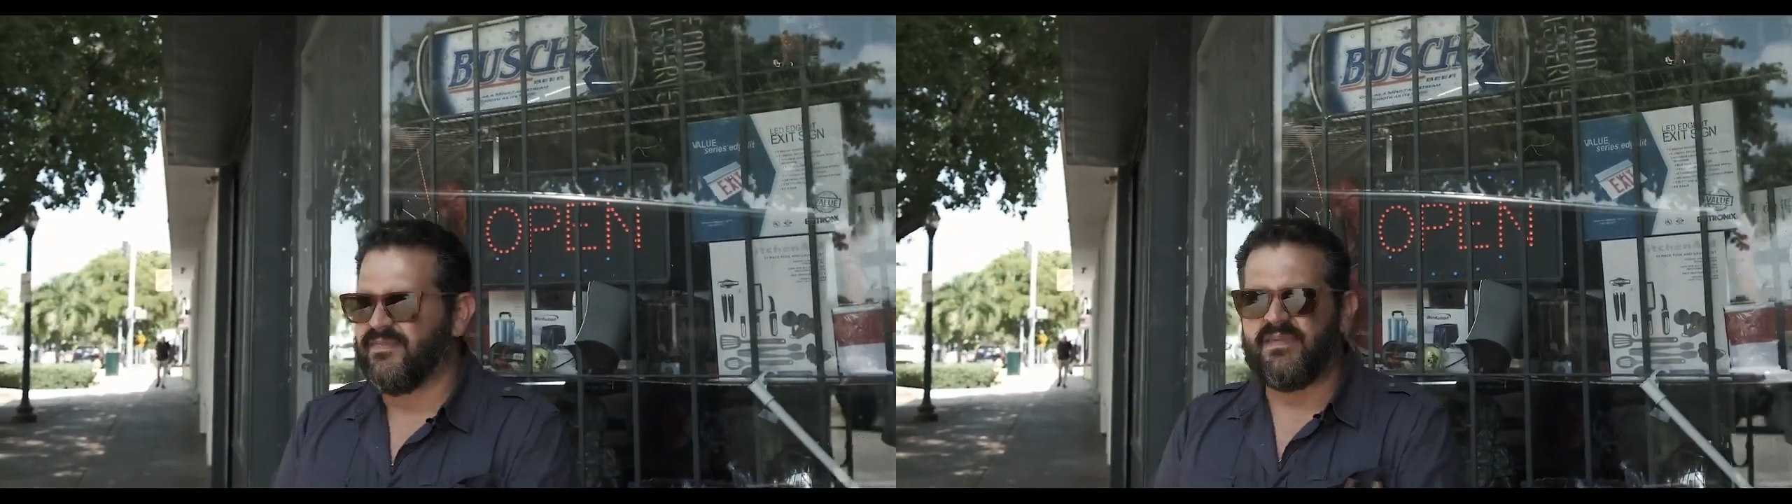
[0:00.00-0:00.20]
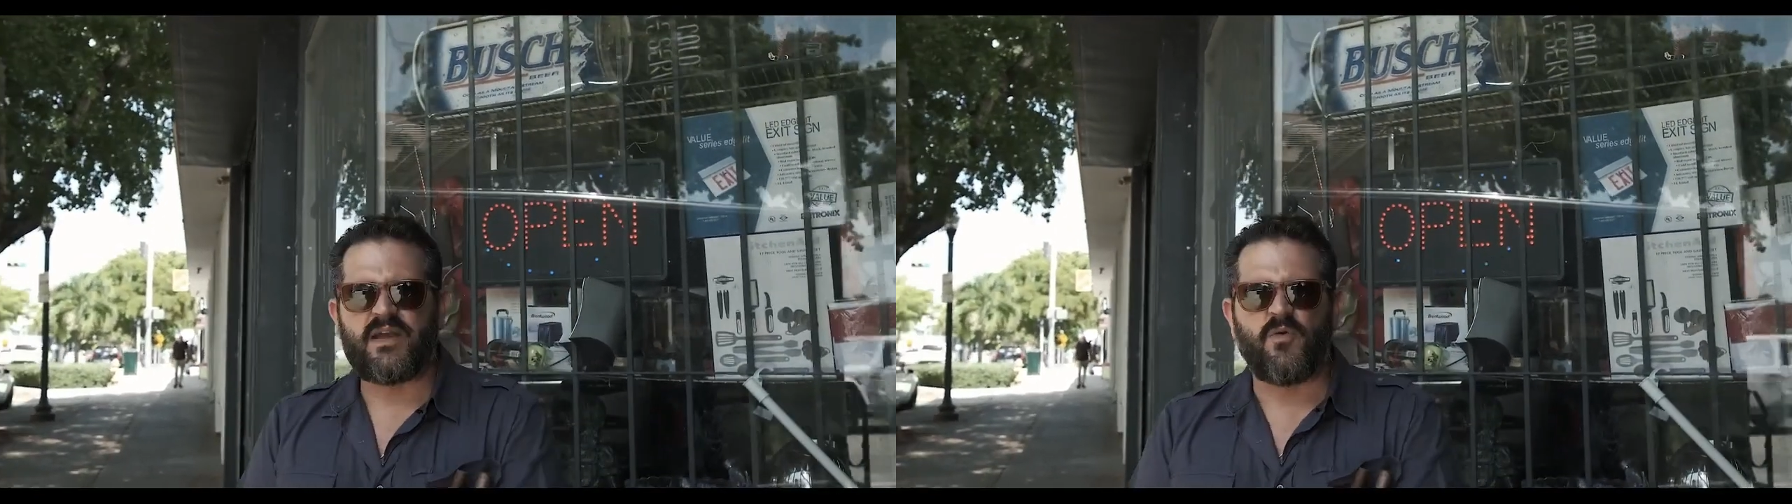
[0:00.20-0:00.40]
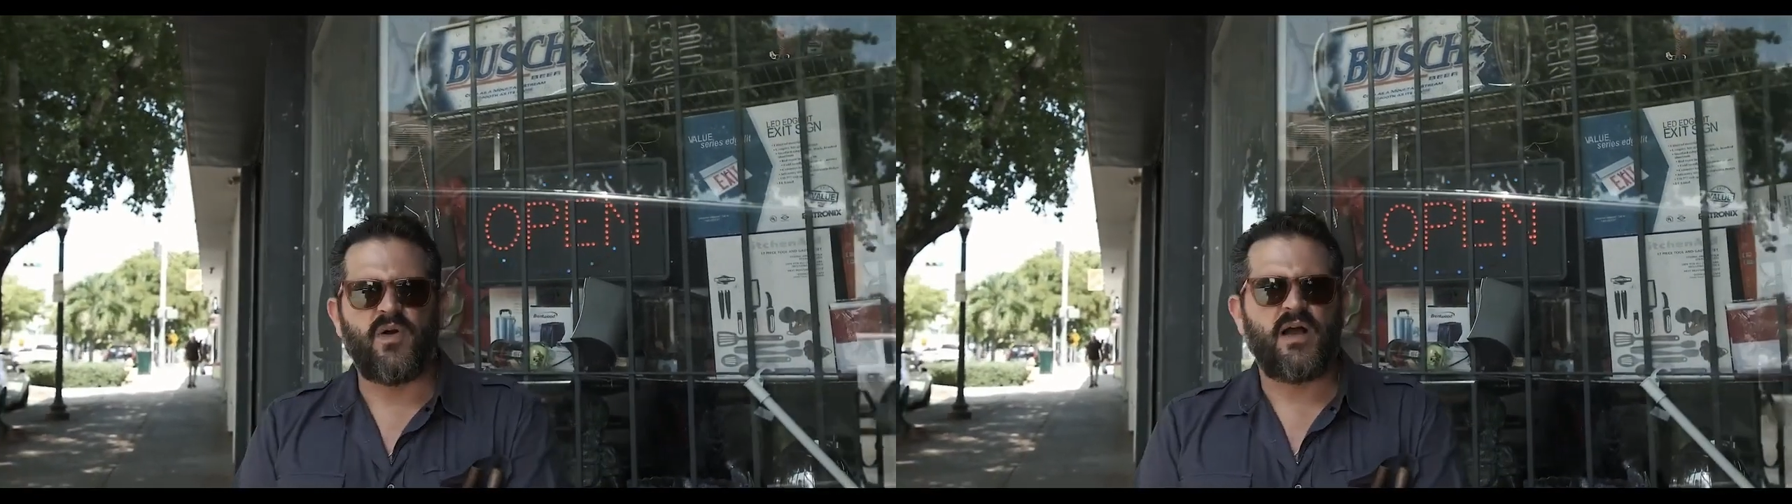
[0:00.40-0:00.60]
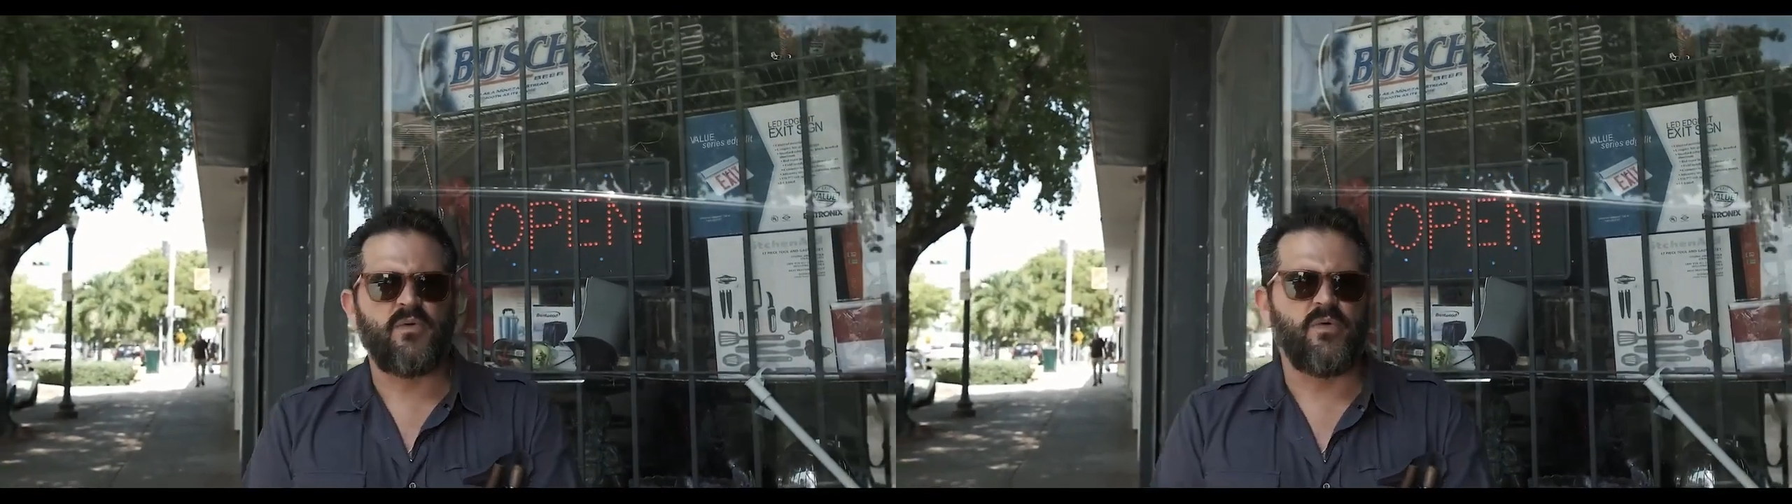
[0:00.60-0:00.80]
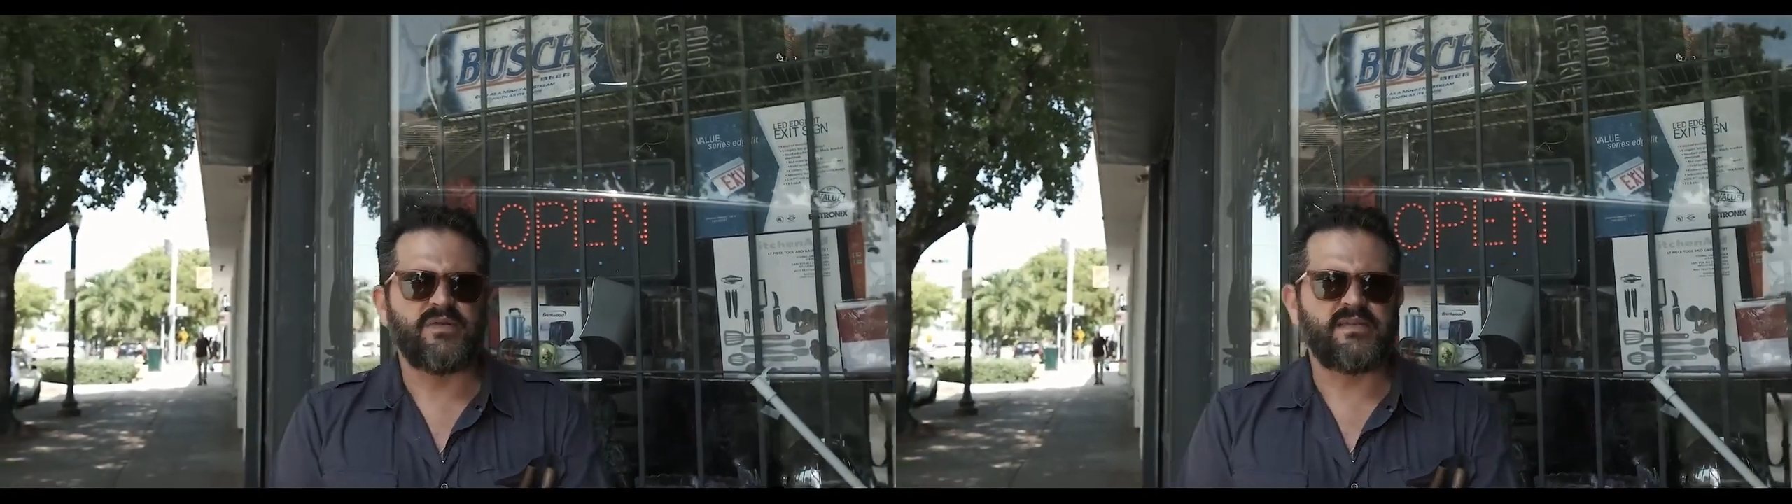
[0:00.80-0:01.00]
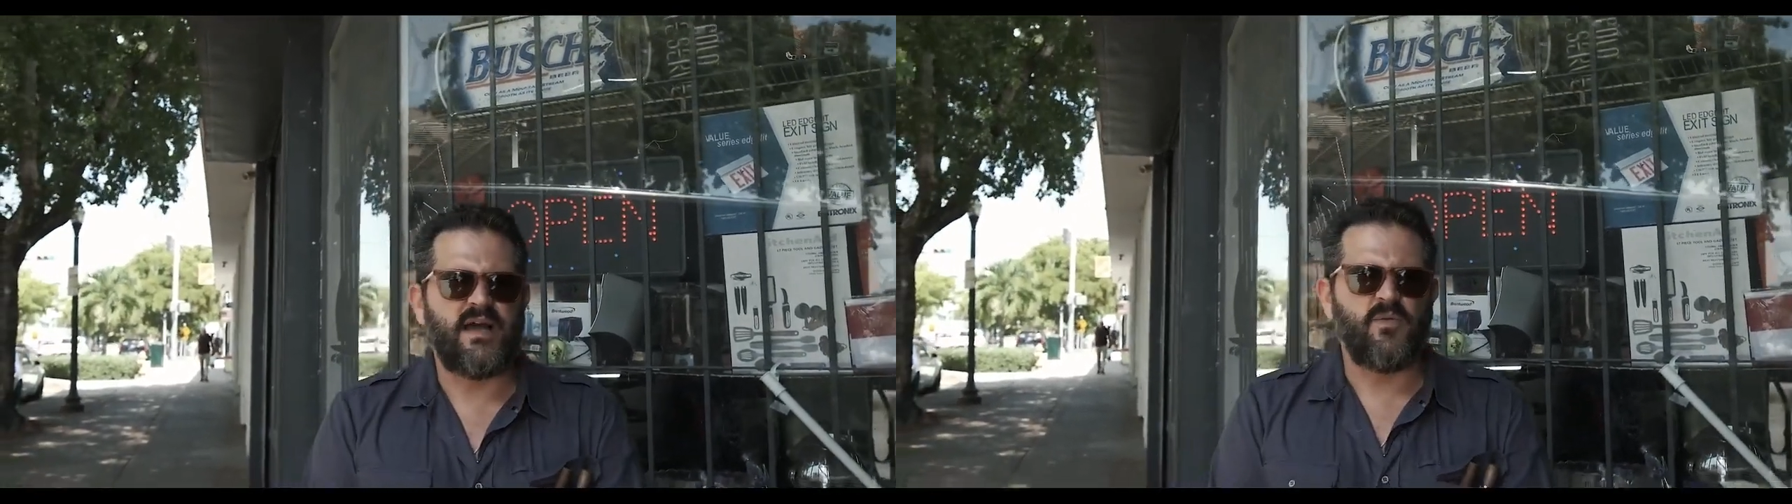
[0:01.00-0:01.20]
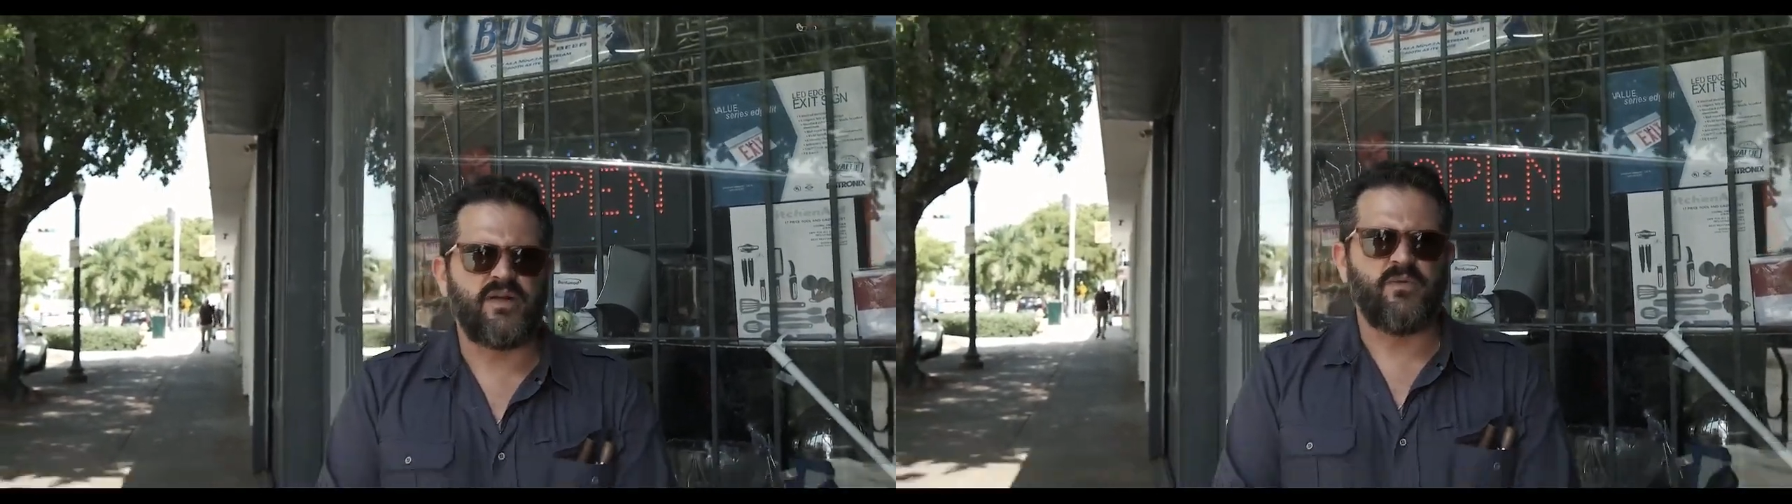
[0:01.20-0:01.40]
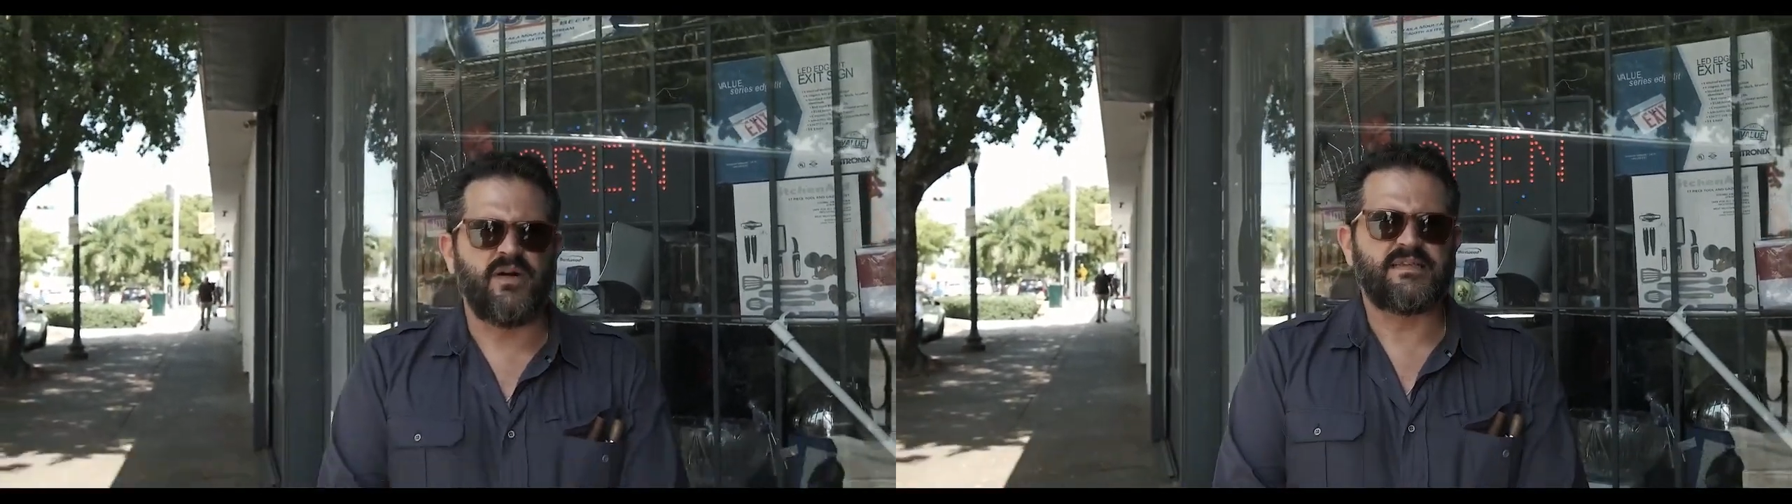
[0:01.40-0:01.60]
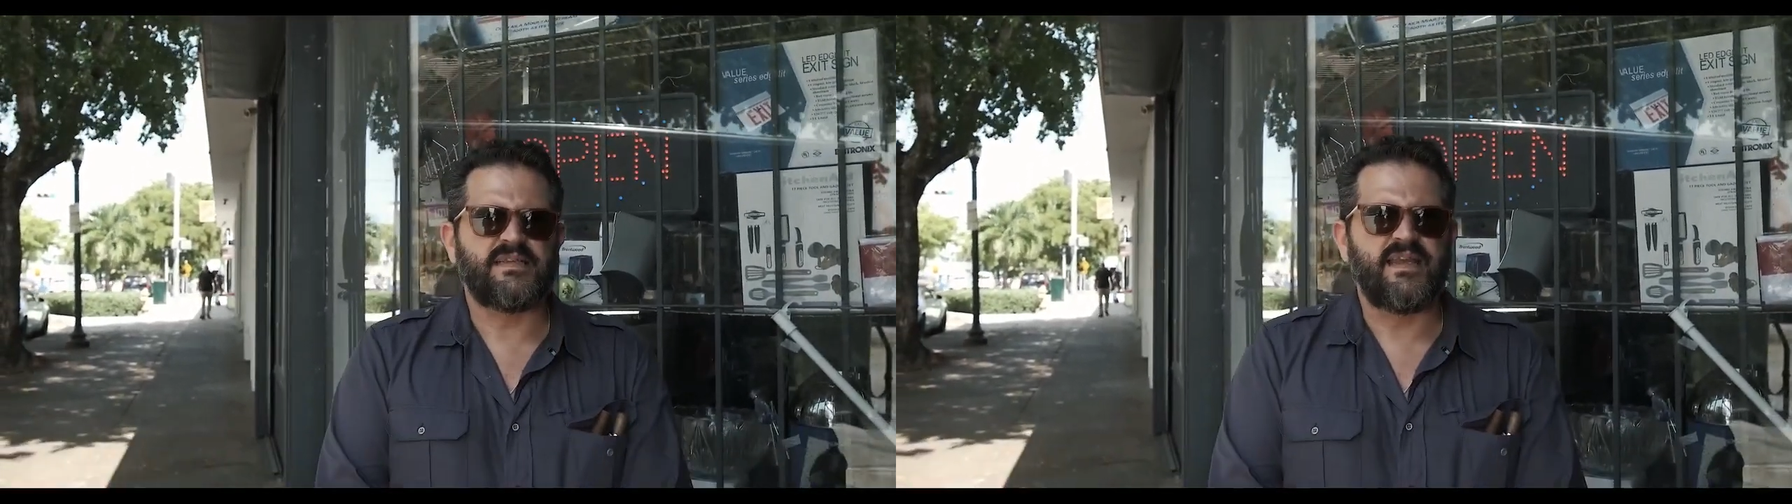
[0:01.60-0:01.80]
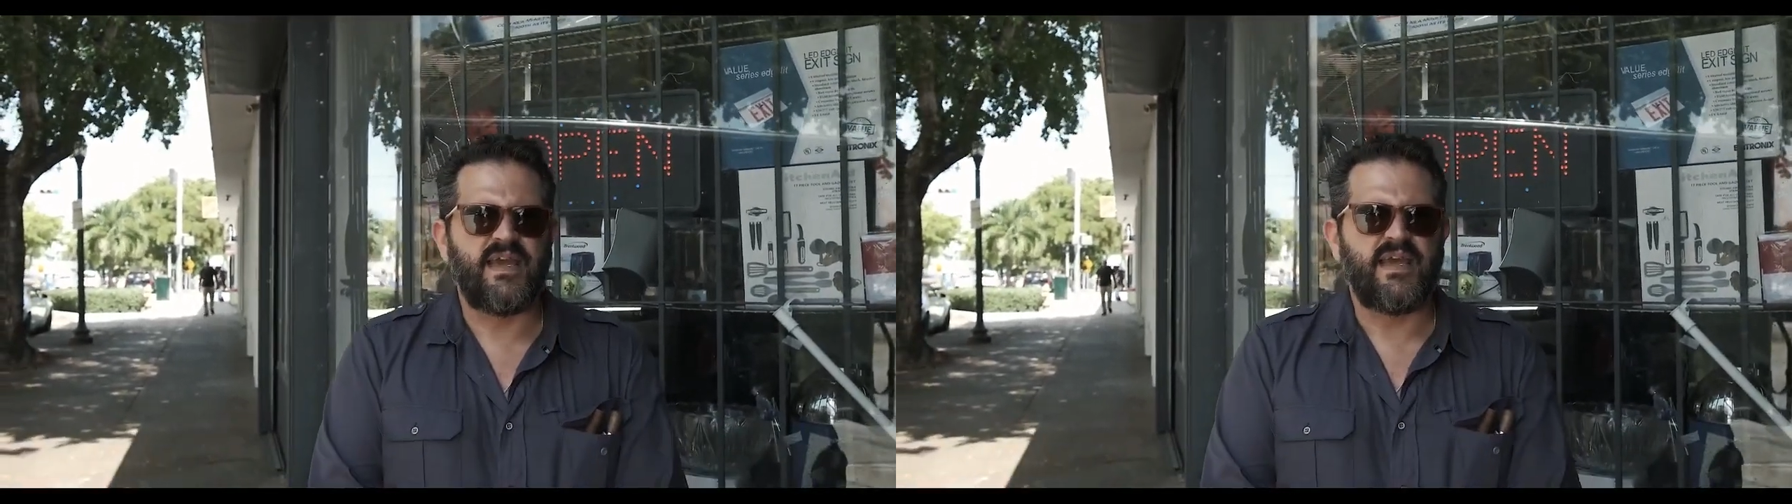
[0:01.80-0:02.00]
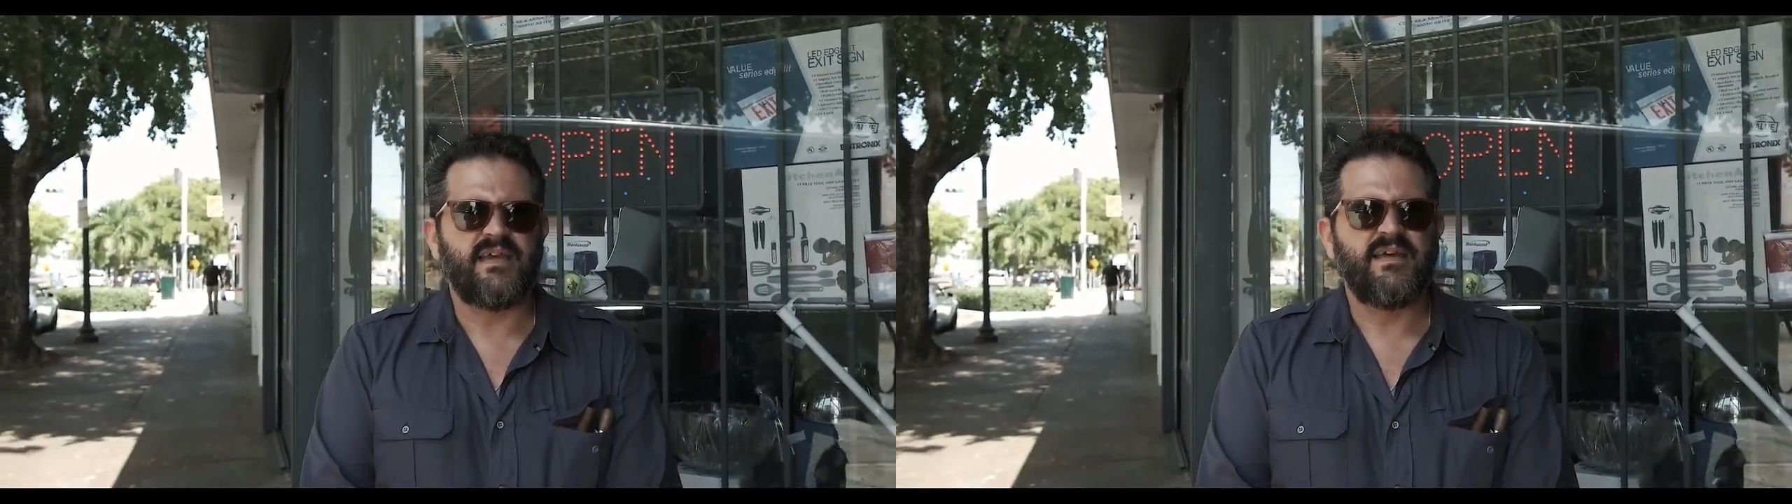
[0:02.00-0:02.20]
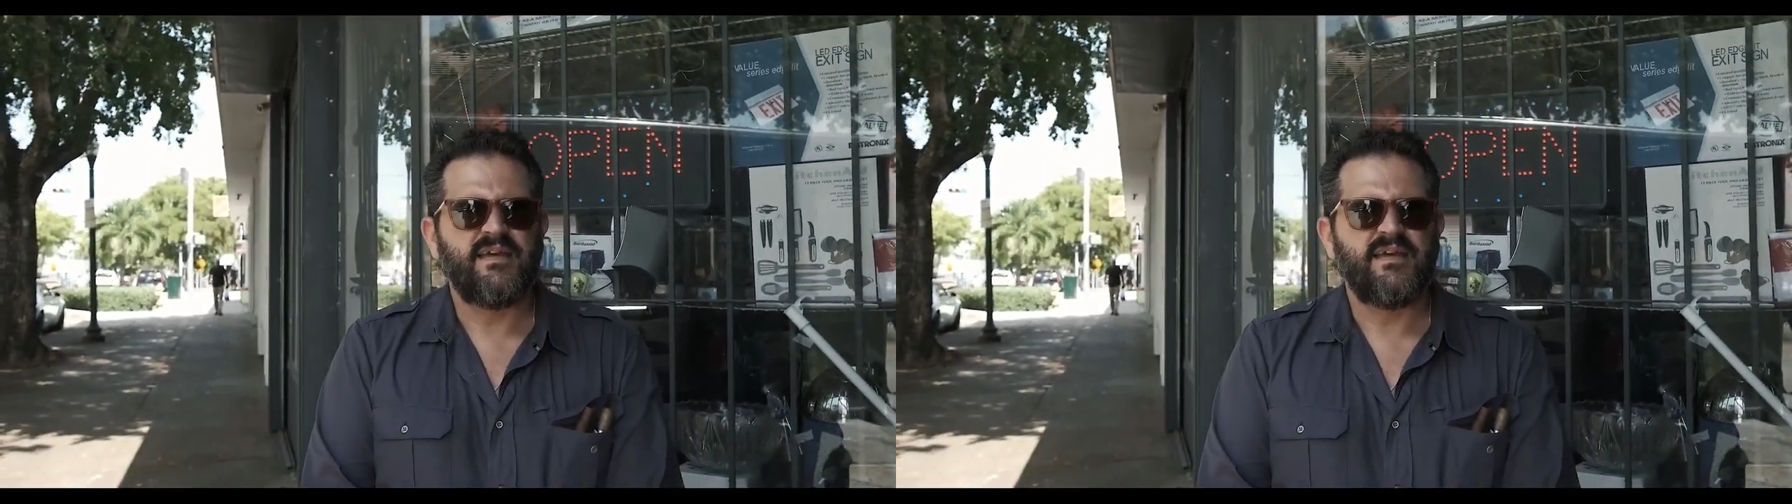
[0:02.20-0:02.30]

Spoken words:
Nicaragua was not what it was today.